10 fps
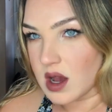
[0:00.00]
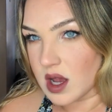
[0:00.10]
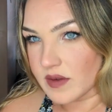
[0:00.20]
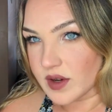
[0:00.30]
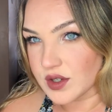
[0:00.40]

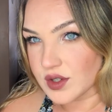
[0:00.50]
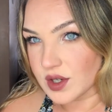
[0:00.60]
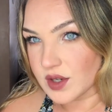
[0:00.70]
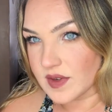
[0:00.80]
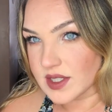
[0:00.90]
I've got
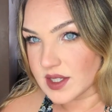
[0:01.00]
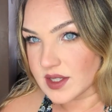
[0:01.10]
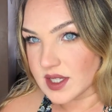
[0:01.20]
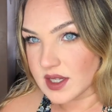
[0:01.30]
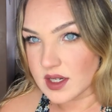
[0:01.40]
chocolate
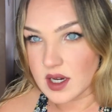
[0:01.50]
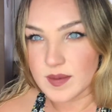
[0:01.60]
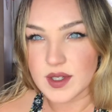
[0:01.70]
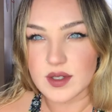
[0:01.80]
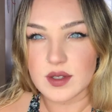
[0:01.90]
raisins in the
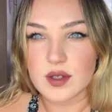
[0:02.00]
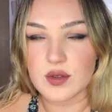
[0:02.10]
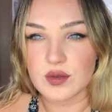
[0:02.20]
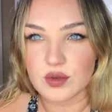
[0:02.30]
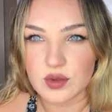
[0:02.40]
cupboard.
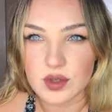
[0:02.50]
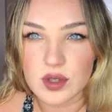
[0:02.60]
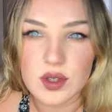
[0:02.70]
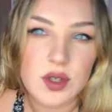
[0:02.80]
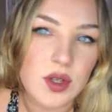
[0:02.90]

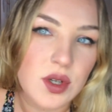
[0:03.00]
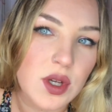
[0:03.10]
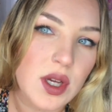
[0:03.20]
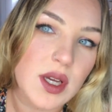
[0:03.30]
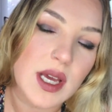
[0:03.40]

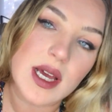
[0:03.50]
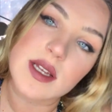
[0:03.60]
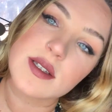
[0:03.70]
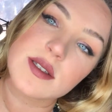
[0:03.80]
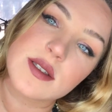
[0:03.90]
Ooh.
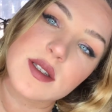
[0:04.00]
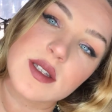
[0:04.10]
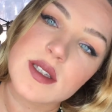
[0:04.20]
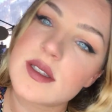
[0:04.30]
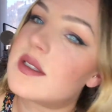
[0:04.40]
And
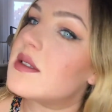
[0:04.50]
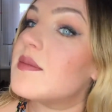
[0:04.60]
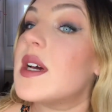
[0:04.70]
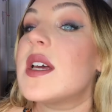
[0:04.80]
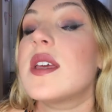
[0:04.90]
this is
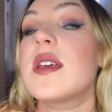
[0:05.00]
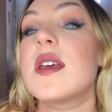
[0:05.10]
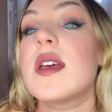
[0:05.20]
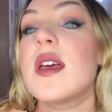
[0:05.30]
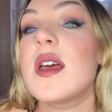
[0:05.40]
my
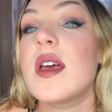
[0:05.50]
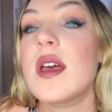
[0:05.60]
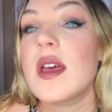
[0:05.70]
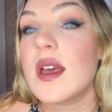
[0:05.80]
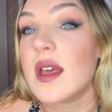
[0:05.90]

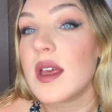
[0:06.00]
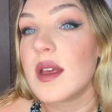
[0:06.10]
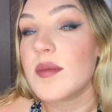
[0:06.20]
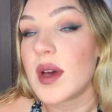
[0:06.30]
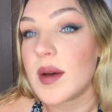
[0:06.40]

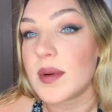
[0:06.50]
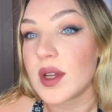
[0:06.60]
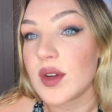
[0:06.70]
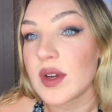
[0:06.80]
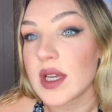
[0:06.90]
purple
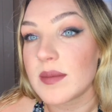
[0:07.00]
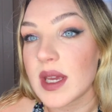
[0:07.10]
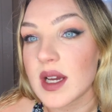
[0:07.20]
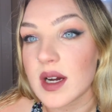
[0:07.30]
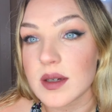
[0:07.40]
and green
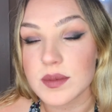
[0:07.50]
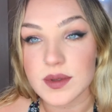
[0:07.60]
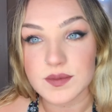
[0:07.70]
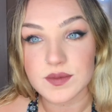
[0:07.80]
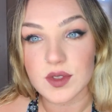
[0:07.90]
makeup,
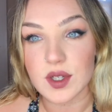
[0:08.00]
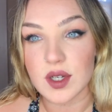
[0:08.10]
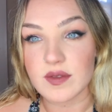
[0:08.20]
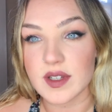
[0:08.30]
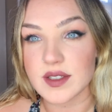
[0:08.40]
and
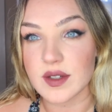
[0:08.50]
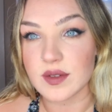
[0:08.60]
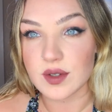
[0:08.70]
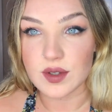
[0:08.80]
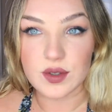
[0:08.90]
hopefully I don't
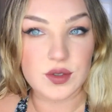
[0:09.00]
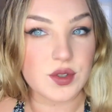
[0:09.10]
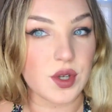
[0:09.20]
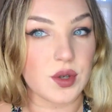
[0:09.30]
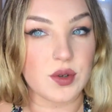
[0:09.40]
look
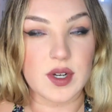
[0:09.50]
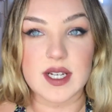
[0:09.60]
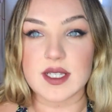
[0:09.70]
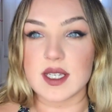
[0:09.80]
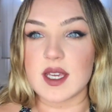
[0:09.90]
too
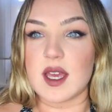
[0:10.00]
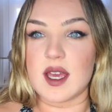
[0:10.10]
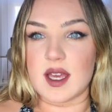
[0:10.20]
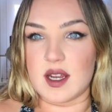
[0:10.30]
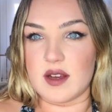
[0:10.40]
crazy,
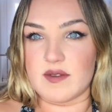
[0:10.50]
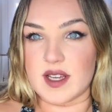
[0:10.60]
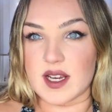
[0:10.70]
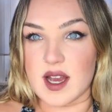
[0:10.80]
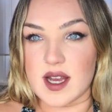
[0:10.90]
and hopefully
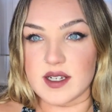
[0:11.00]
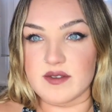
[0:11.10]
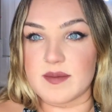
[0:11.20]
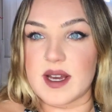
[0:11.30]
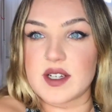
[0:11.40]
I kind
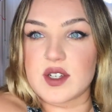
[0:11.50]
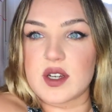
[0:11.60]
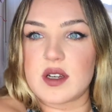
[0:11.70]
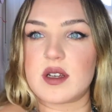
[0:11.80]
of match